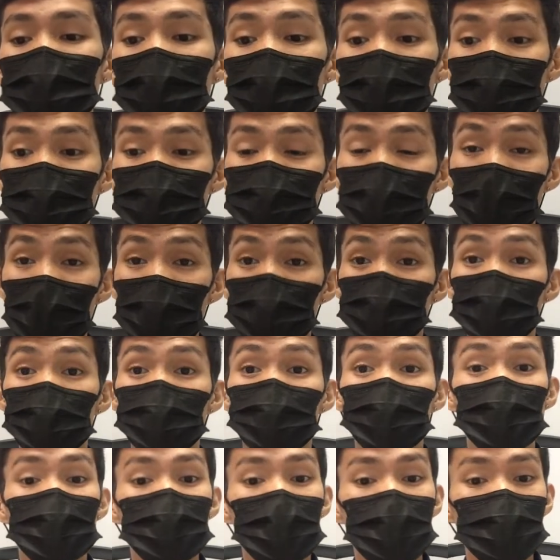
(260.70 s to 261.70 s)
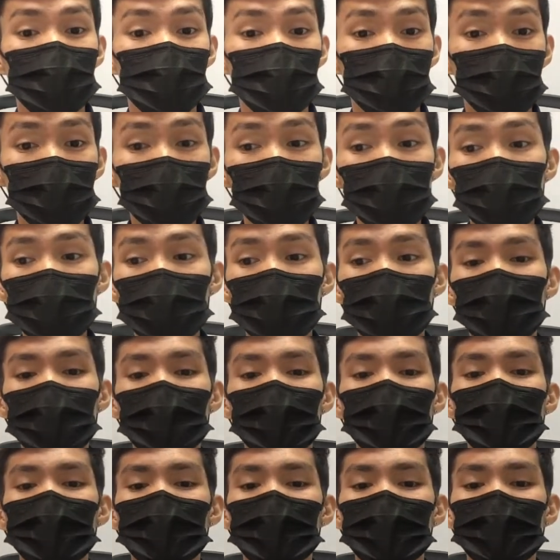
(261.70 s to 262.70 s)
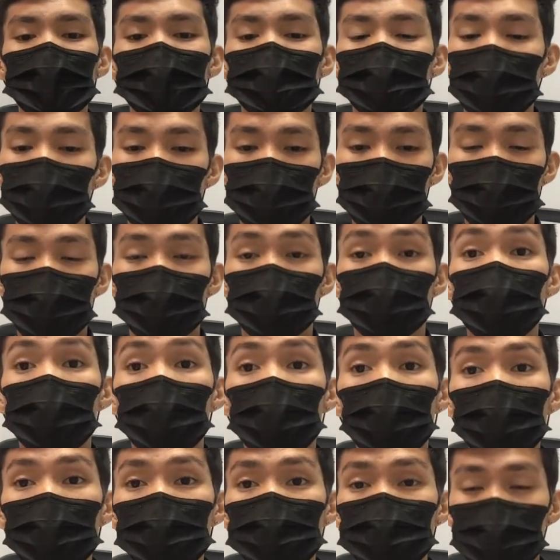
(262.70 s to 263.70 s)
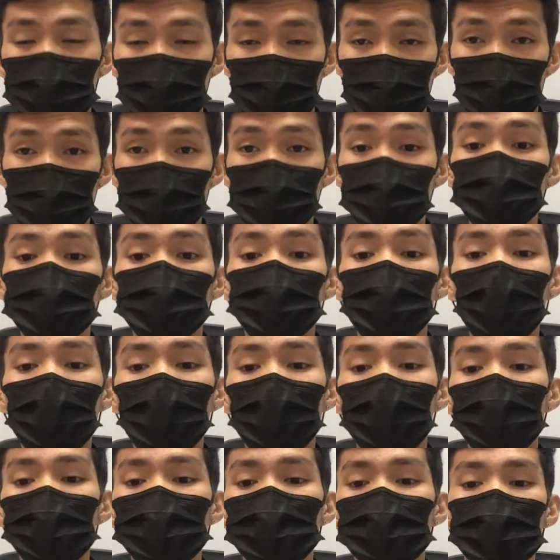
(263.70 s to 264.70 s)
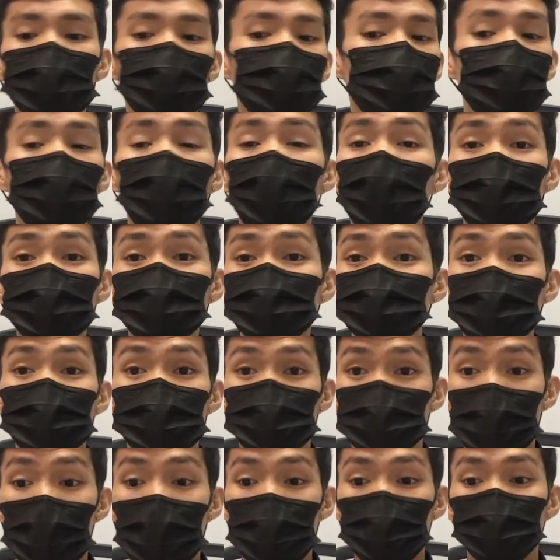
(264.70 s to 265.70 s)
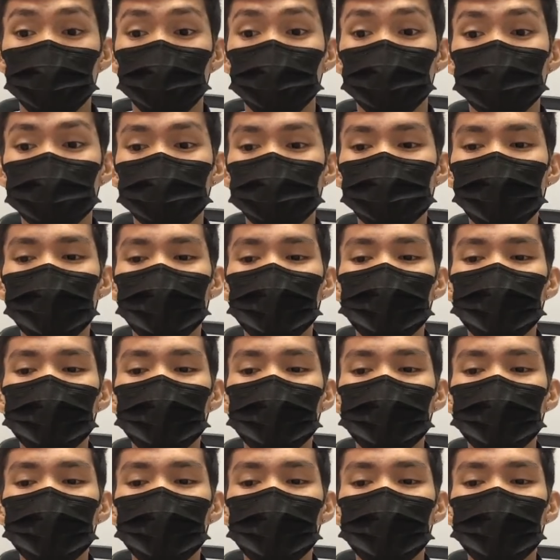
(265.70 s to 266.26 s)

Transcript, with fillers: many types of disaster, such as storms, heat waves, floods, and droughts.